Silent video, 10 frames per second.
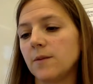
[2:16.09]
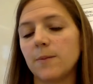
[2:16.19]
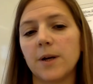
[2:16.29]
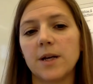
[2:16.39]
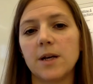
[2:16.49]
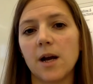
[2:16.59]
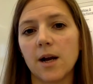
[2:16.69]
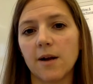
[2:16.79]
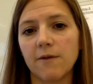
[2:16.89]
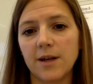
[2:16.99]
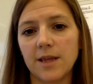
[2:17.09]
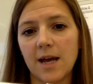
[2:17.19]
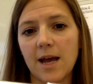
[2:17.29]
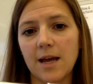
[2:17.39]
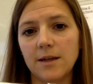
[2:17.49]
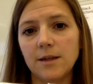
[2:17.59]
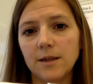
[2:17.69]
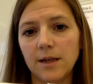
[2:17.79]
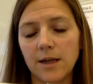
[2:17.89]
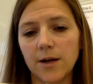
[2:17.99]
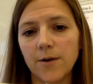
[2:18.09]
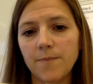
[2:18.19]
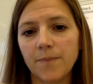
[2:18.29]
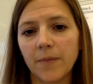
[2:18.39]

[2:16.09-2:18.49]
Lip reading: but not covering the end here.